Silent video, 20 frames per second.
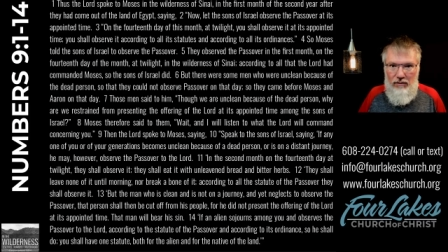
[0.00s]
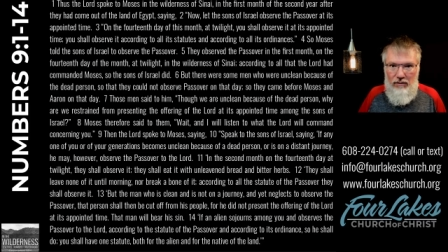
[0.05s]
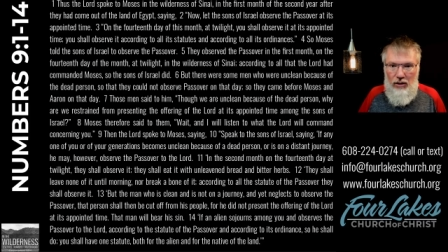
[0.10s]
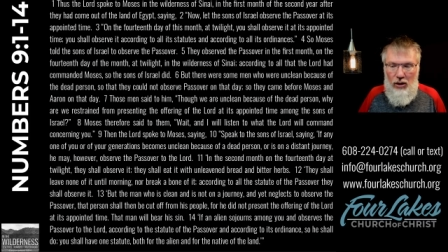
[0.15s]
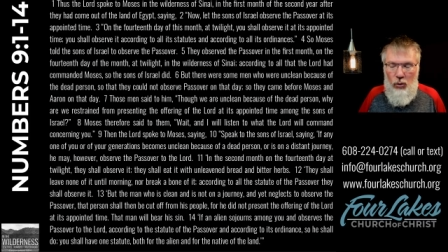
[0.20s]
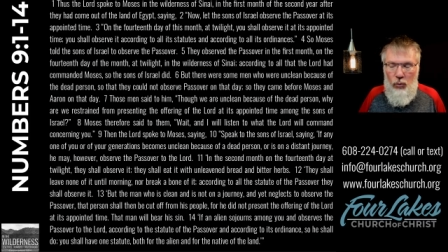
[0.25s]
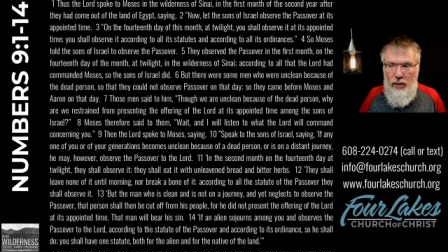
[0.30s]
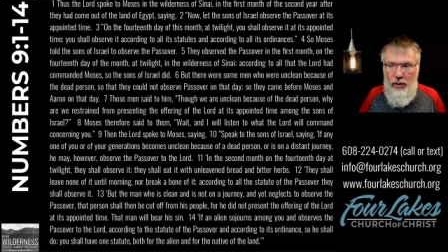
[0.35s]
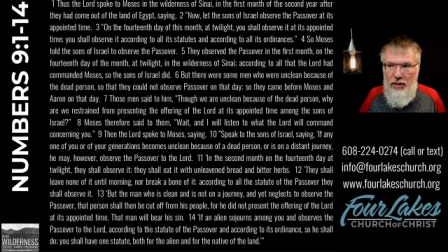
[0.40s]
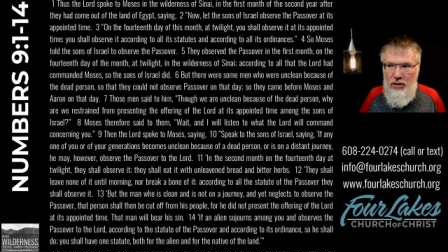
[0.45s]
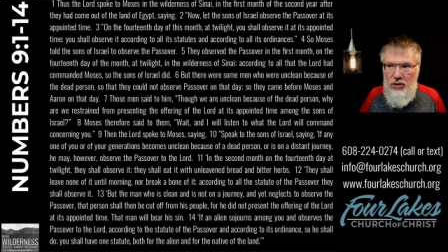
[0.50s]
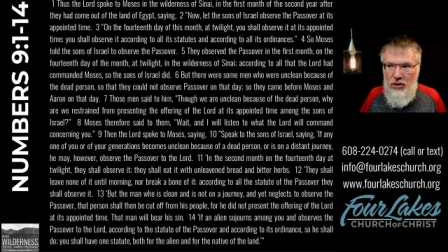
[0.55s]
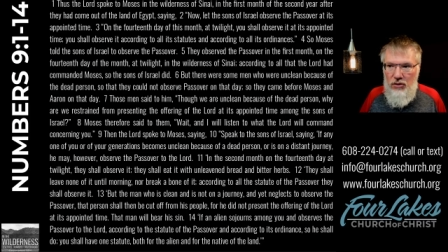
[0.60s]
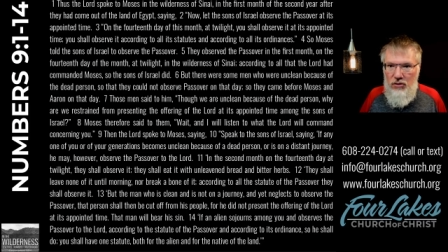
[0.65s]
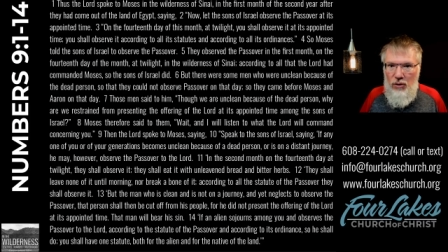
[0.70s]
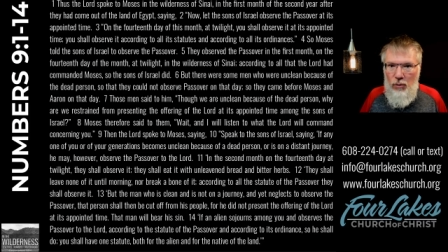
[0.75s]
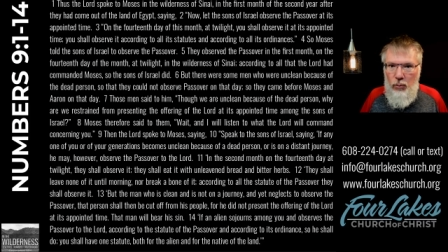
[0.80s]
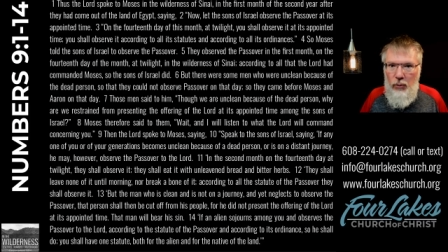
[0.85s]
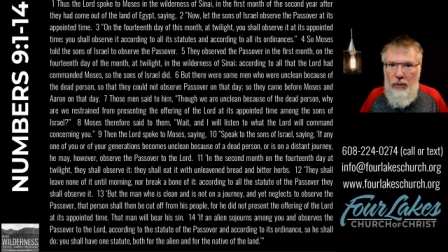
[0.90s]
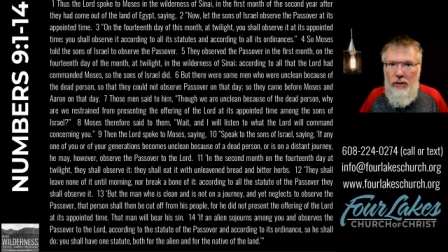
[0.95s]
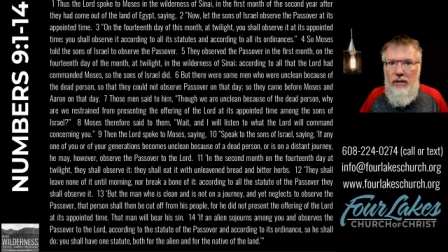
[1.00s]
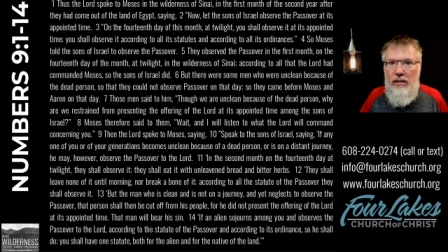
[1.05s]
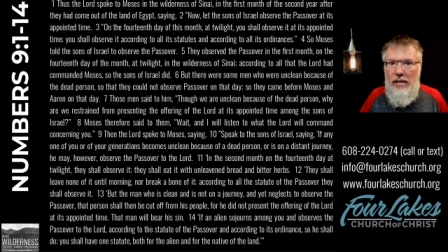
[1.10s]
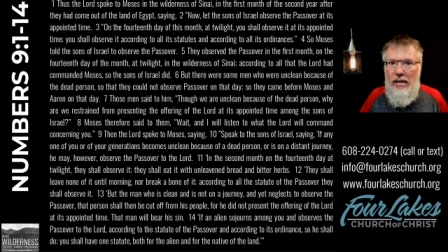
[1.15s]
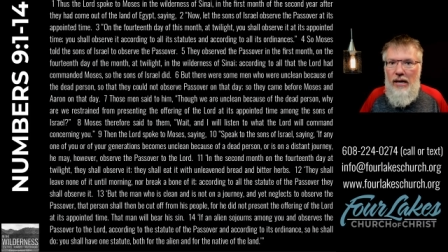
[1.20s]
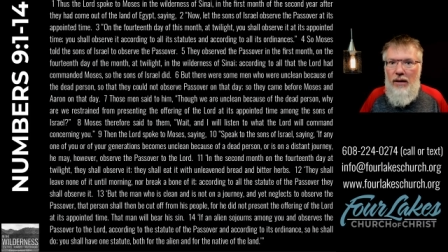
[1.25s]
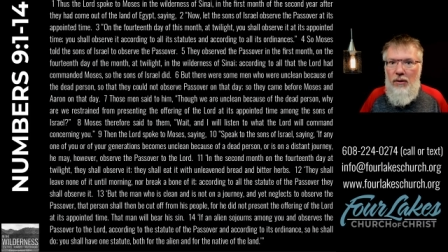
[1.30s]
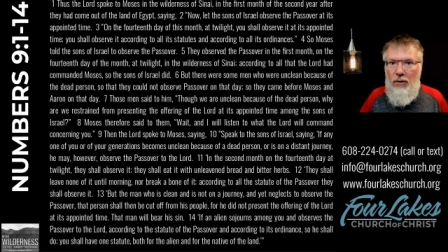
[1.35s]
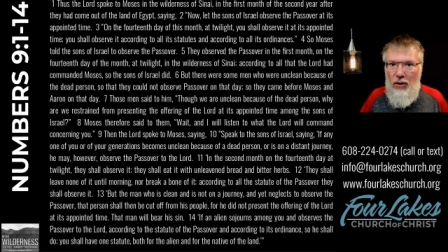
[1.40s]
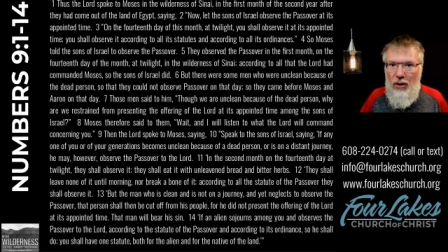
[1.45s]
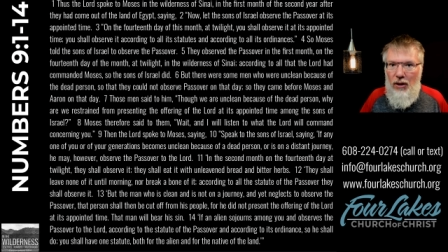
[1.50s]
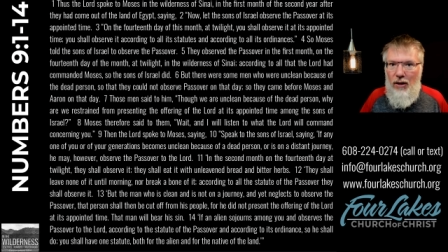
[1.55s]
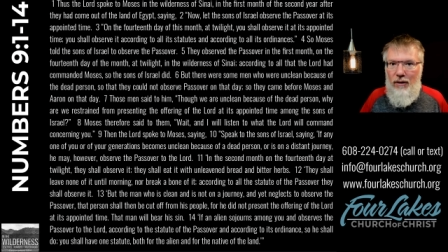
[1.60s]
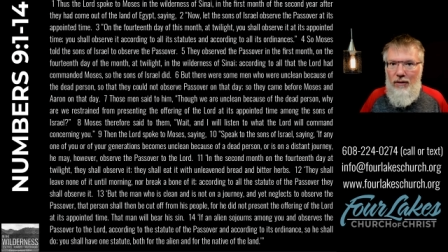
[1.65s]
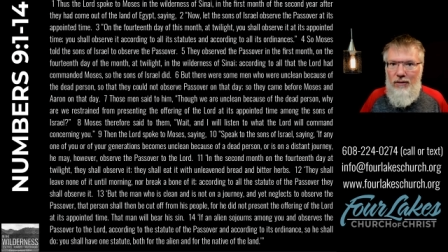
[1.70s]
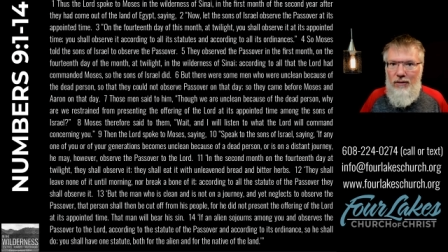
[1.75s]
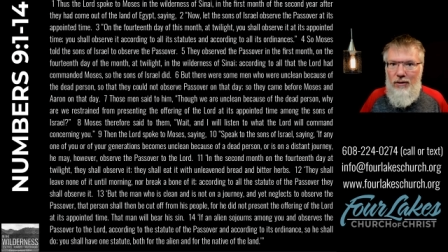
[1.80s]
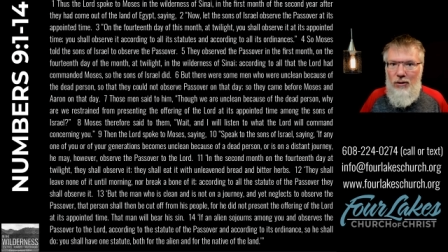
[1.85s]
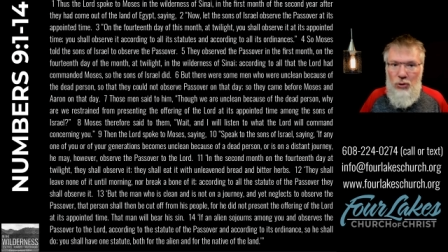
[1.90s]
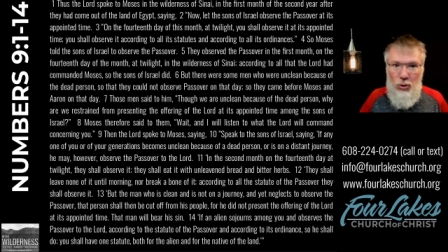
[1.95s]
Are we just completely out of luck?
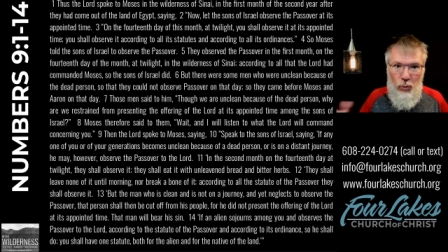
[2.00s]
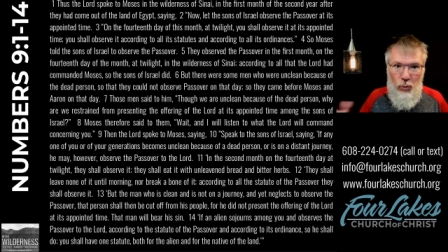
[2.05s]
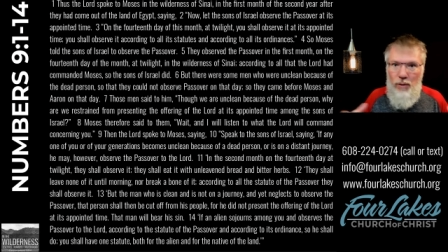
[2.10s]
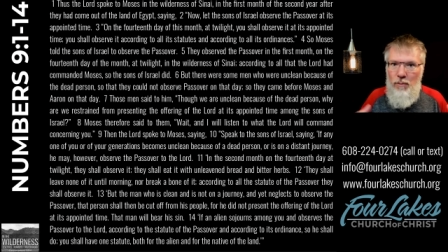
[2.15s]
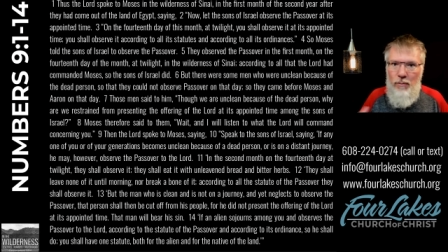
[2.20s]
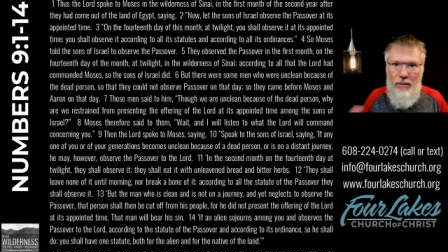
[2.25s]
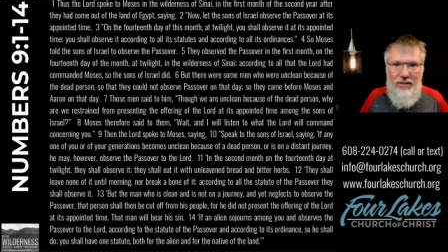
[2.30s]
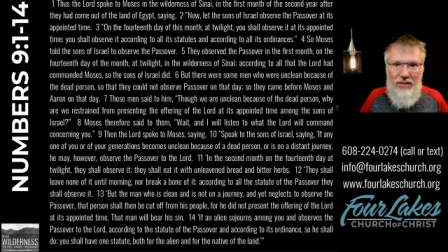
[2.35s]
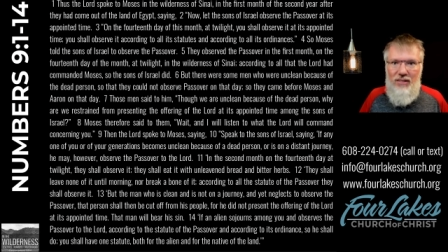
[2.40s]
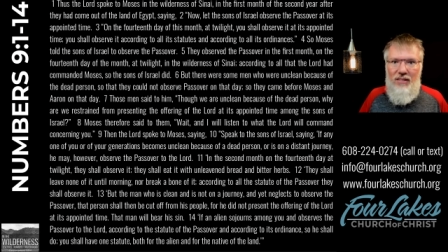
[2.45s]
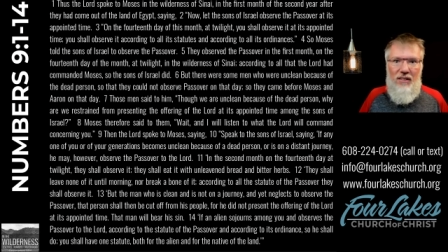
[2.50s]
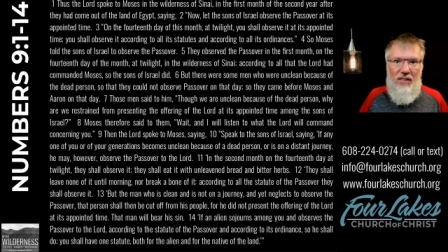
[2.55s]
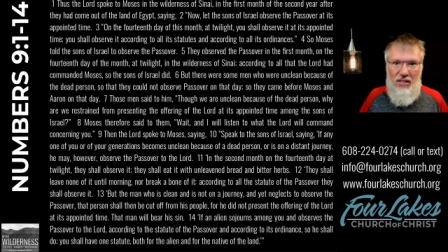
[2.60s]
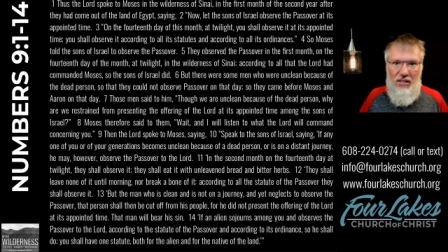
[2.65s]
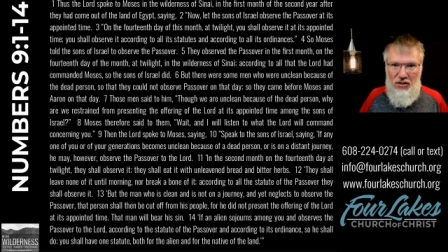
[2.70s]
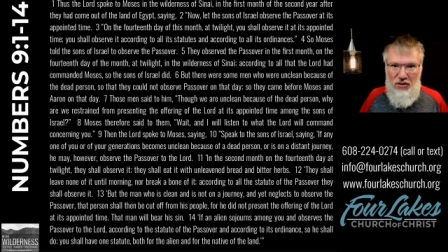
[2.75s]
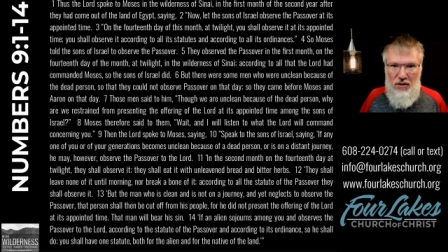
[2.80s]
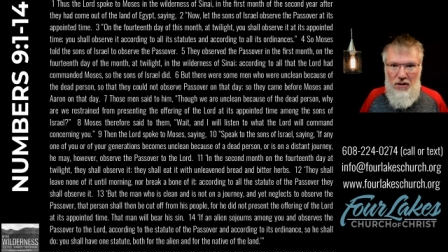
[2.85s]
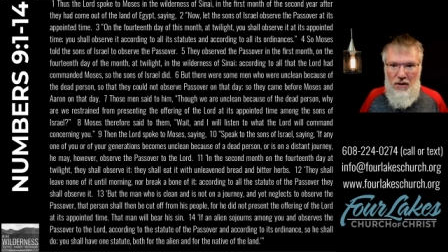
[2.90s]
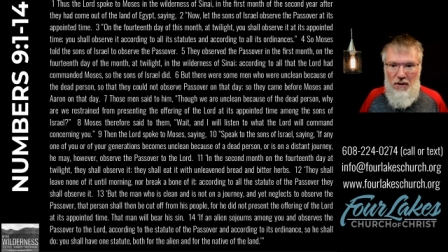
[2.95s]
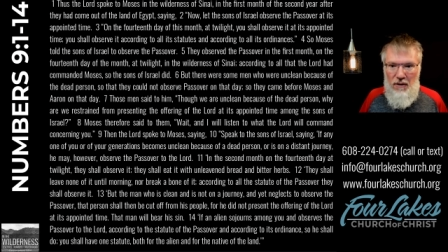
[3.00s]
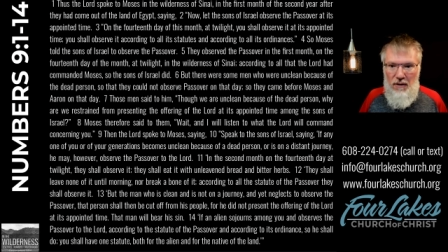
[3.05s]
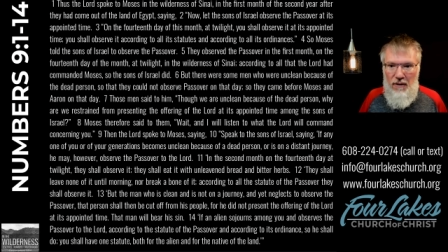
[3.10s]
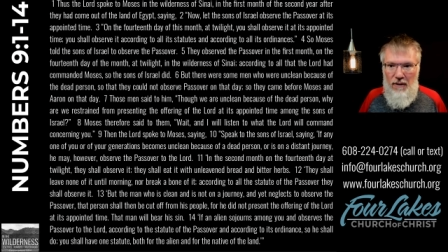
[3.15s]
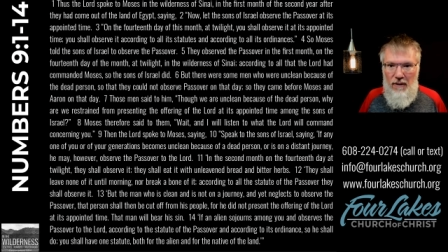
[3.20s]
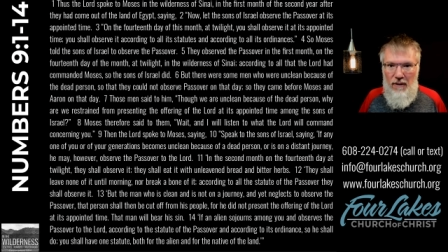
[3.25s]
Do we miss it this year?